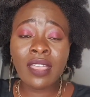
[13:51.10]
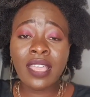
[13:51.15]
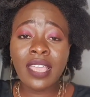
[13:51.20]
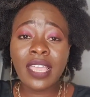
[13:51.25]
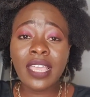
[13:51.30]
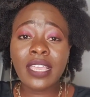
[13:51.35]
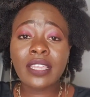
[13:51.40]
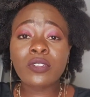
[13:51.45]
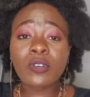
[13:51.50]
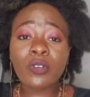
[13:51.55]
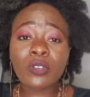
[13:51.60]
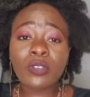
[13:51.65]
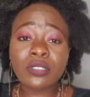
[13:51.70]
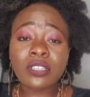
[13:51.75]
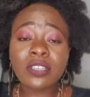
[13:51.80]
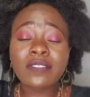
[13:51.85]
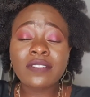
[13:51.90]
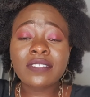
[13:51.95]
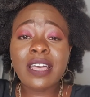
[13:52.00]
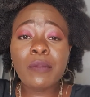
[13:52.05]
And also,
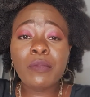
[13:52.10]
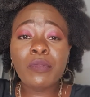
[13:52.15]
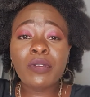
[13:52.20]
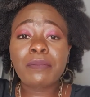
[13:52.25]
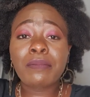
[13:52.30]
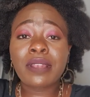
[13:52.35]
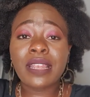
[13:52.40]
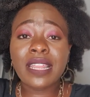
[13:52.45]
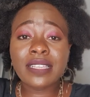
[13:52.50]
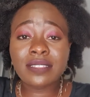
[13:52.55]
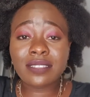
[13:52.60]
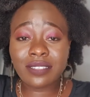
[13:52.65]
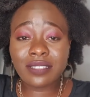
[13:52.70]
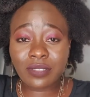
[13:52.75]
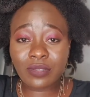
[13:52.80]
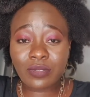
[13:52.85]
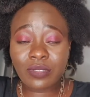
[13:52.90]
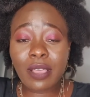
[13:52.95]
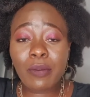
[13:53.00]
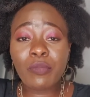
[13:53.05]
if someone blesses
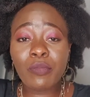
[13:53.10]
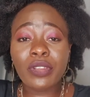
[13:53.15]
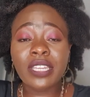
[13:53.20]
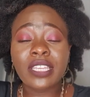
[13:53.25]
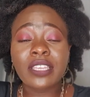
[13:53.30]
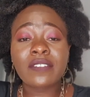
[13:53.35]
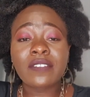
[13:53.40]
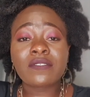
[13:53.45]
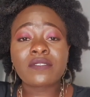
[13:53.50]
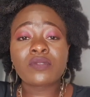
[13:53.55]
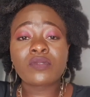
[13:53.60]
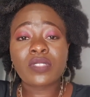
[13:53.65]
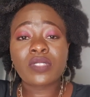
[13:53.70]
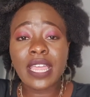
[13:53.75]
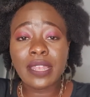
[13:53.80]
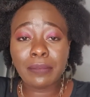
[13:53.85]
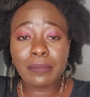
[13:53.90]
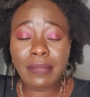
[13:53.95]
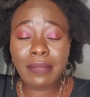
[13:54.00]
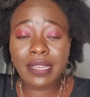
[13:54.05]
you, someone gives you
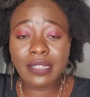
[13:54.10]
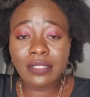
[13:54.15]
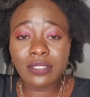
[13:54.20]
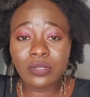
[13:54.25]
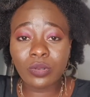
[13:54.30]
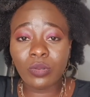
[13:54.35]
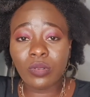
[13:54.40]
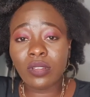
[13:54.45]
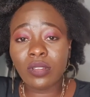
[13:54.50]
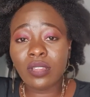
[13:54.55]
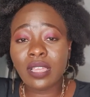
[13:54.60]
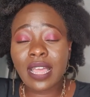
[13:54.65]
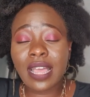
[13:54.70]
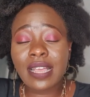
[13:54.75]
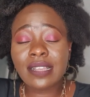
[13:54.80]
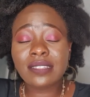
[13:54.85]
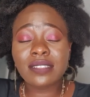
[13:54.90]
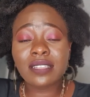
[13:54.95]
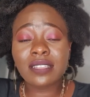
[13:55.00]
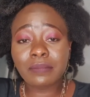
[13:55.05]
that mantle,
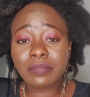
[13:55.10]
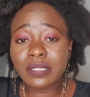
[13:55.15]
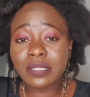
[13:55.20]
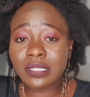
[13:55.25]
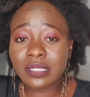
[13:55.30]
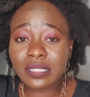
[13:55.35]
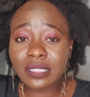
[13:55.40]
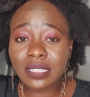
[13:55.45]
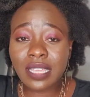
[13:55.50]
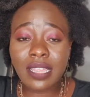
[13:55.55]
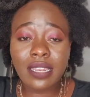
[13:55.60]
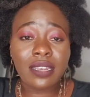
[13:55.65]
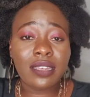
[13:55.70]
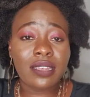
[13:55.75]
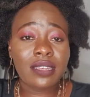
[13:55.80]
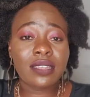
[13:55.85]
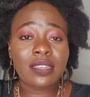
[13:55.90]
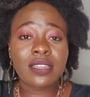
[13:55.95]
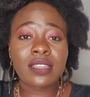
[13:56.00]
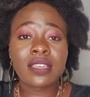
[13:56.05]
accept it and
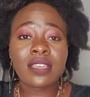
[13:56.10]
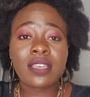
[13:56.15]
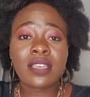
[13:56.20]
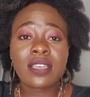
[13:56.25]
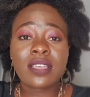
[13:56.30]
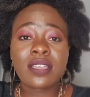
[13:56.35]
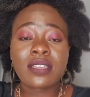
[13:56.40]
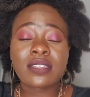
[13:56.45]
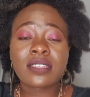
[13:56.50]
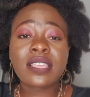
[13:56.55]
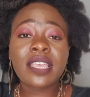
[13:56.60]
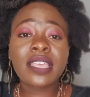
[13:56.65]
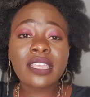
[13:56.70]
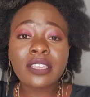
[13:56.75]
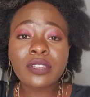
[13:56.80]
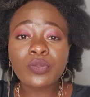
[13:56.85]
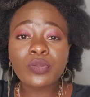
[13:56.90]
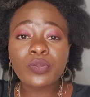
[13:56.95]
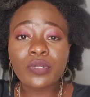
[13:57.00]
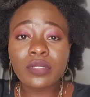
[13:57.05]
take
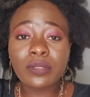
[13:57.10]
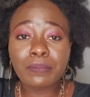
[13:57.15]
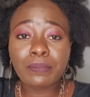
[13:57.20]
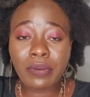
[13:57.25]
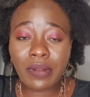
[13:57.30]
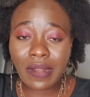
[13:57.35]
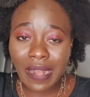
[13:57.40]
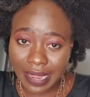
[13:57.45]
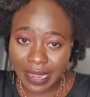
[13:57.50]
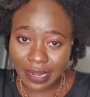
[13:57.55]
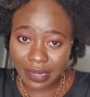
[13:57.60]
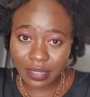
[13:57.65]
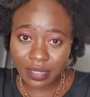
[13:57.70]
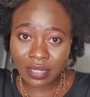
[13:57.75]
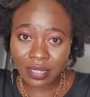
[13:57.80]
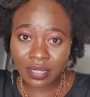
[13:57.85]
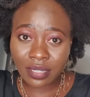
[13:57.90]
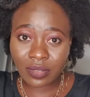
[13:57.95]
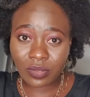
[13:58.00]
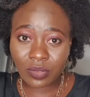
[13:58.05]
it with pride.
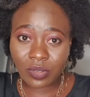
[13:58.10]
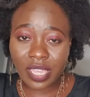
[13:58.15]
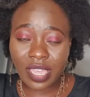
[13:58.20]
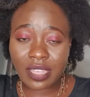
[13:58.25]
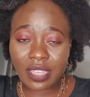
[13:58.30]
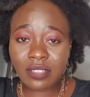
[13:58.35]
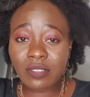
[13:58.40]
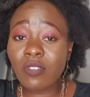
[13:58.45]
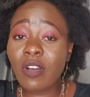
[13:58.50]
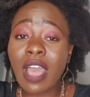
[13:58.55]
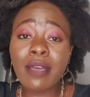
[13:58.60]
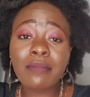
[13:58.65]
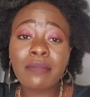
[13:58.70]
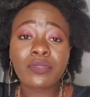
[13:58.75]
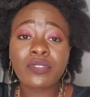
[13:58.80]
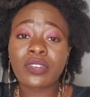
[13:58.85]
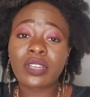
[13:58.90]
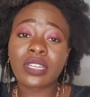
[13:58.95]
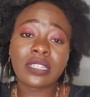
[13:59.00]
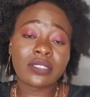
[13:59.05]
Okay, so I'm
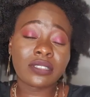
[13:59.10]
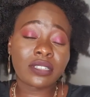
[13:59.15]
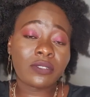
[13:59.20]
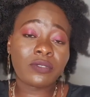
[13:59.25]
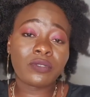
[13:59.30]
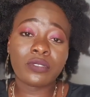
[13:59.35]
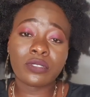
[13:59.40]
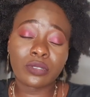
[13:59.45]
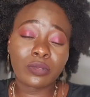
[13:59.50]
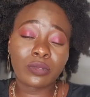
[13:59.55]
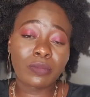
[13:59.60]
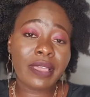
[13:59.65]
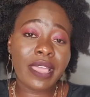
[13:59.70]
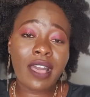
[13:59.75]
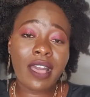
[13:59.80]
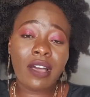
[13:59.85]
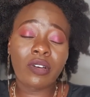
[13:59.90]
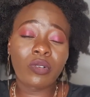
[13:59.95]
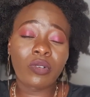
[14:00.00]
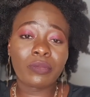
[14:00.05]
really grateful to my
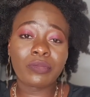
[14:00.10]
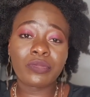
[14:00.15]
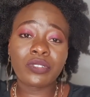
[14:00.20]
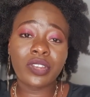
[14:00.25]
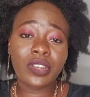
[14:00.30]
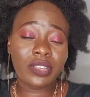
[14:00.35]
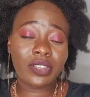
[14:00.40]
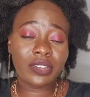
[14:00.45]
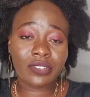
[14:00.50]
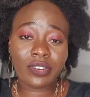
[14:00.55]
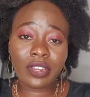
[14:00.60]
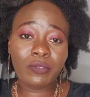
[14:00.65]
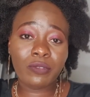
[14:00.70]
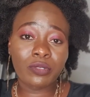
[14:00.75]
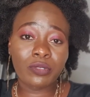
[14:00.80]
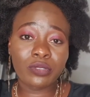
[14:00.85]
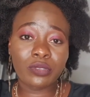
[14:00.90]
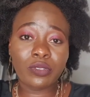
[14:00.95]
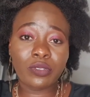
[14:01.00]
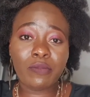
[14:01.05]
uncle. I'm really grateful
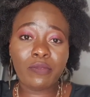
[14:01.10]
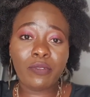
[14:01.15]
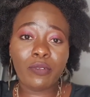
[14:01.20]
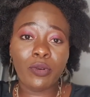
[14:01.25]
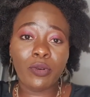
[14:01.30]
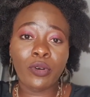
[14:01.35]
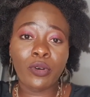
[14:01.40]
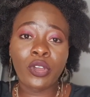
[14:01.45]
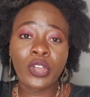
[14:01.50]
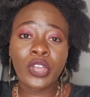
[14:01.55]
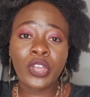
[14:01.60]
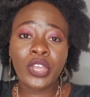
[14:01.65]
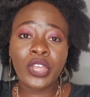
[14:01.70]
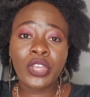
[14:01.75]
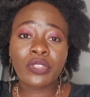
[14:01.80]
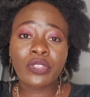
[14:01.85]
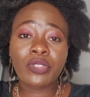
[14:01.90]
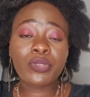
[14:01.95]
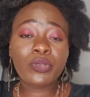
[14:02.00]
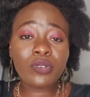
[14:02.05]
to him for
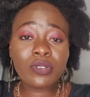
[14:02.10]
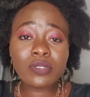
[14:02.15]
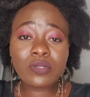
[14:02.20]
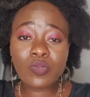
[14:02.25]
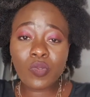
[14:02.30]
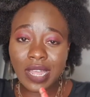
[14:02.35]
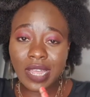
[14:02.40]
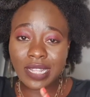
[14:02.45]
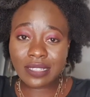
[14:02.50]
those words.